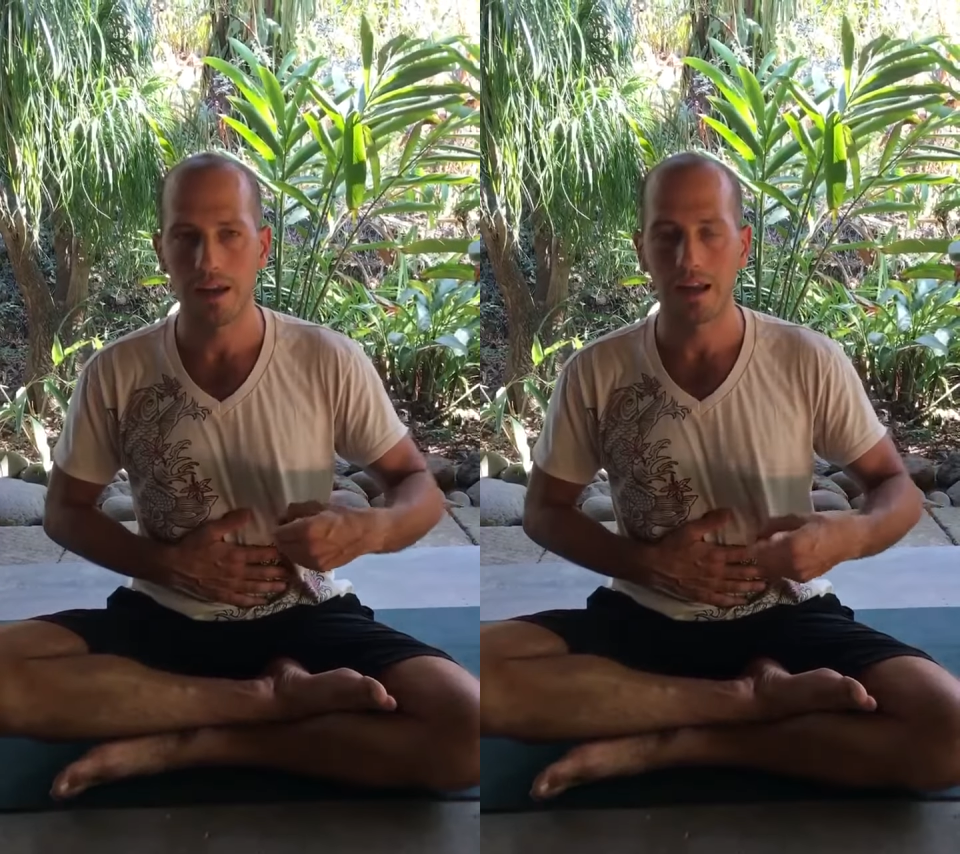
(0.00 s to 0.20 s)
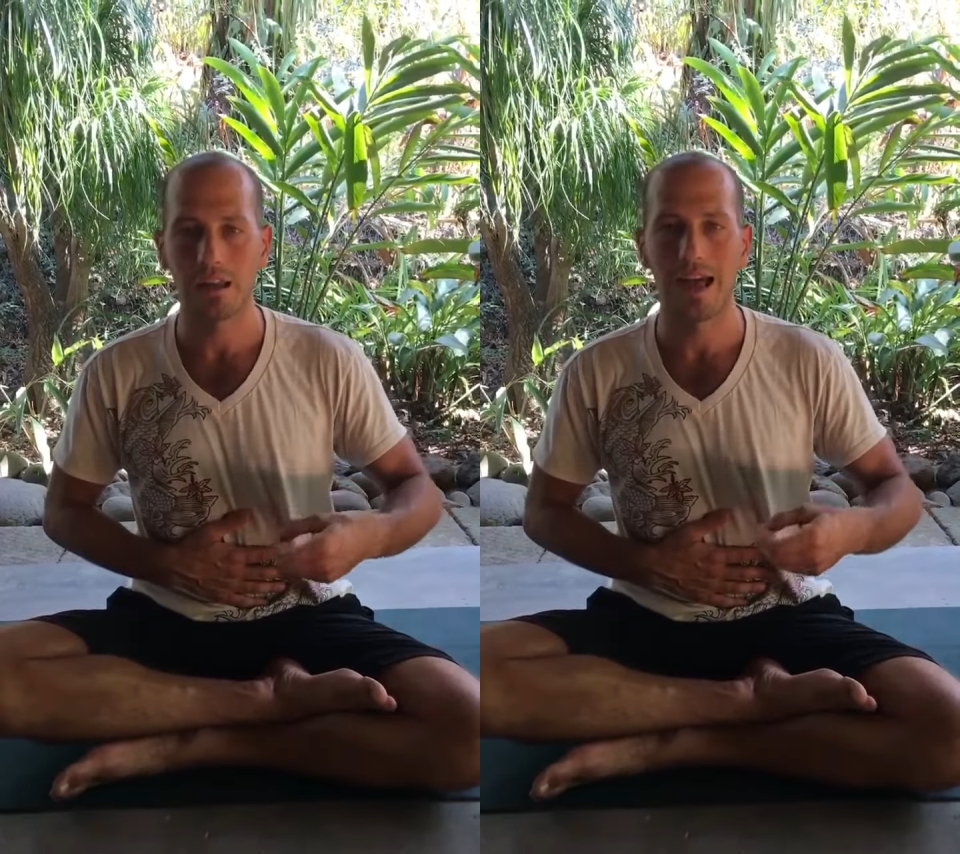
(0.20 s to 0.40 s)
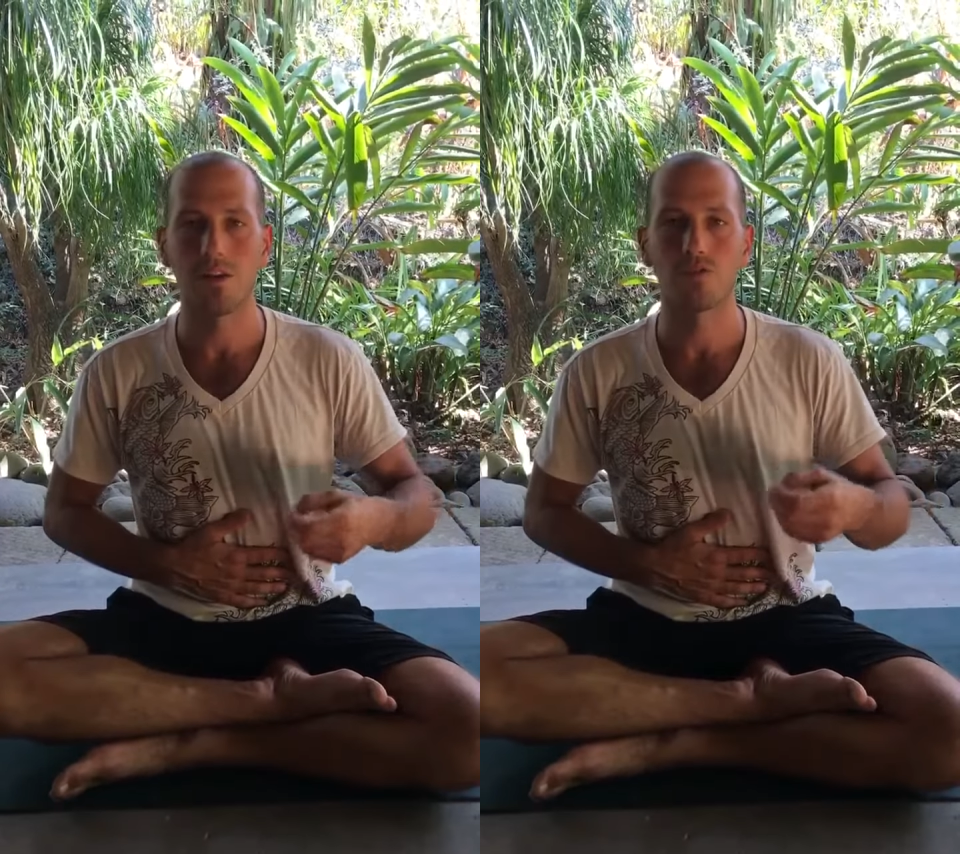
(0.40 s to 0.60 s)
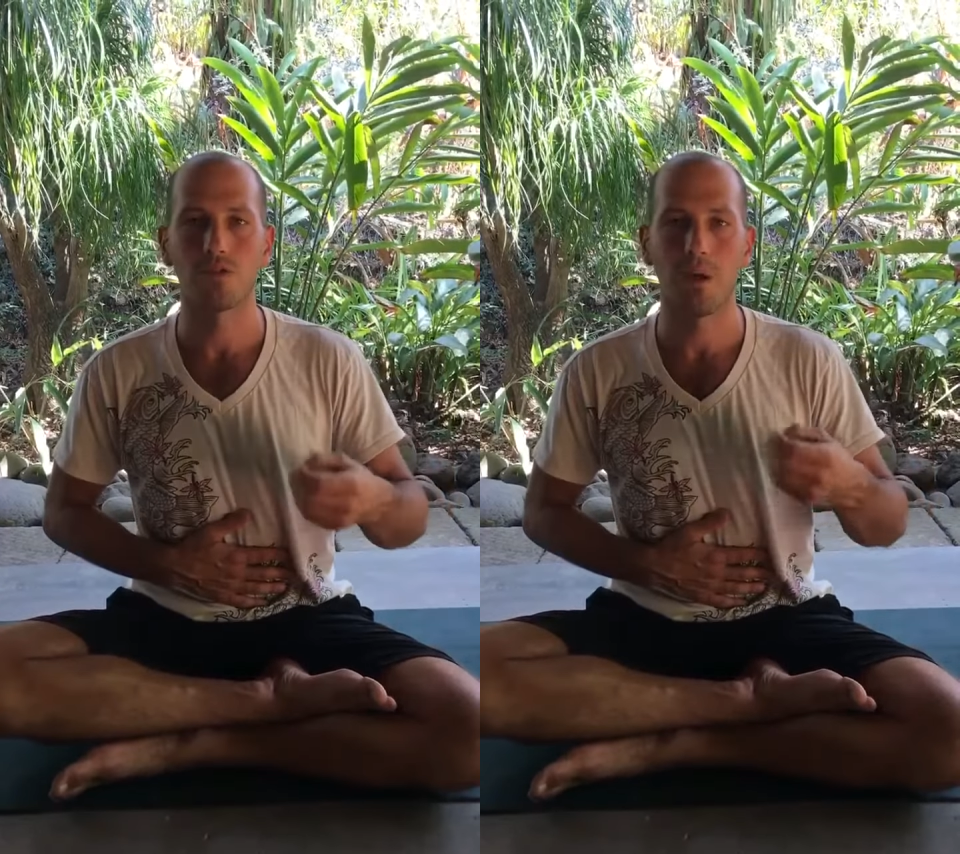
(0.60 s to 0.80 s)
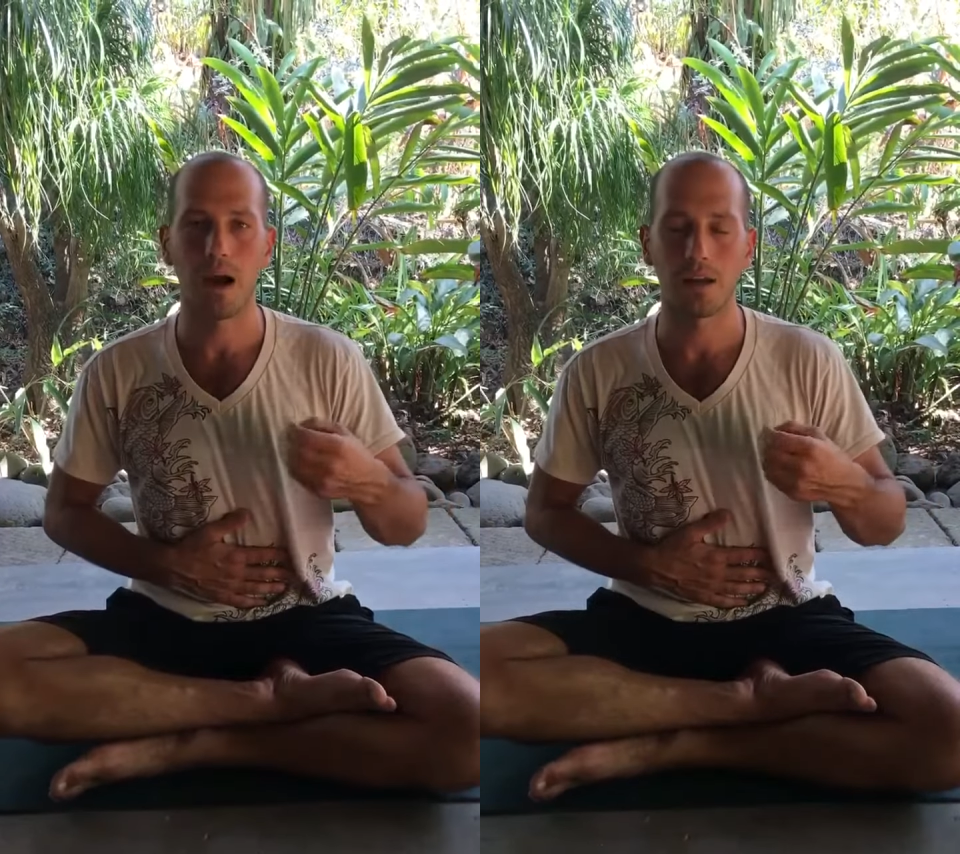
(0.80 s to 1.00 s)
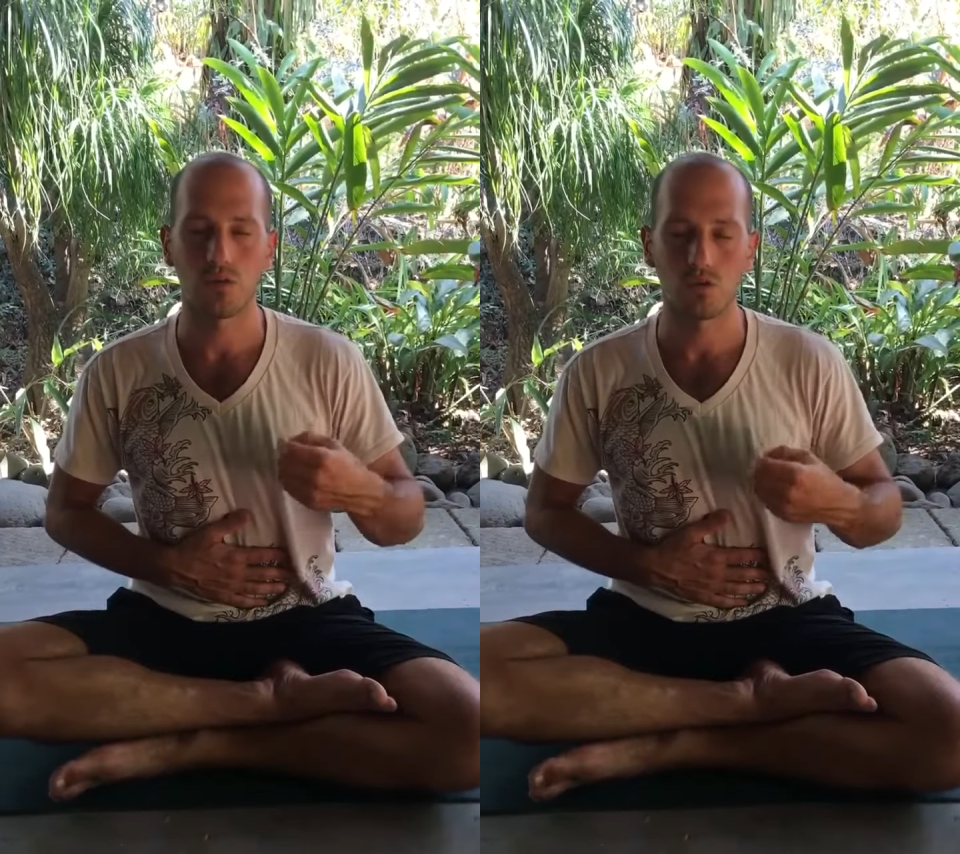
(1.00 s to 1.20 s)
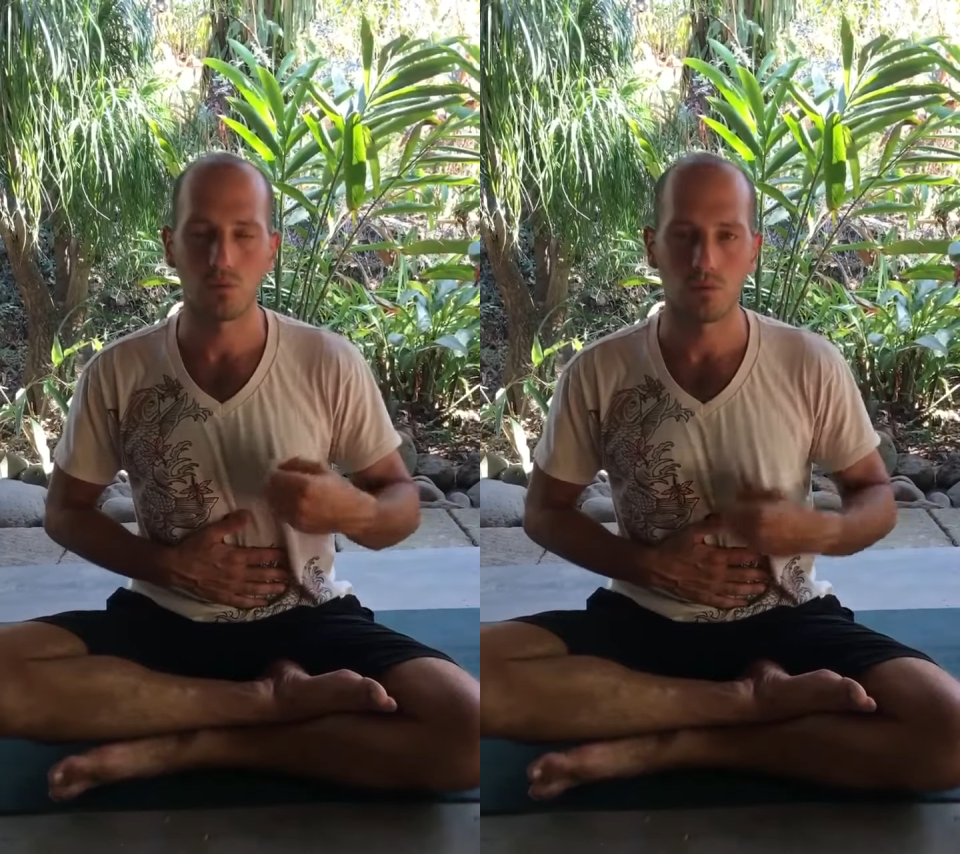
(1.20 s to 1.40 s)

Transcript: It allows your body to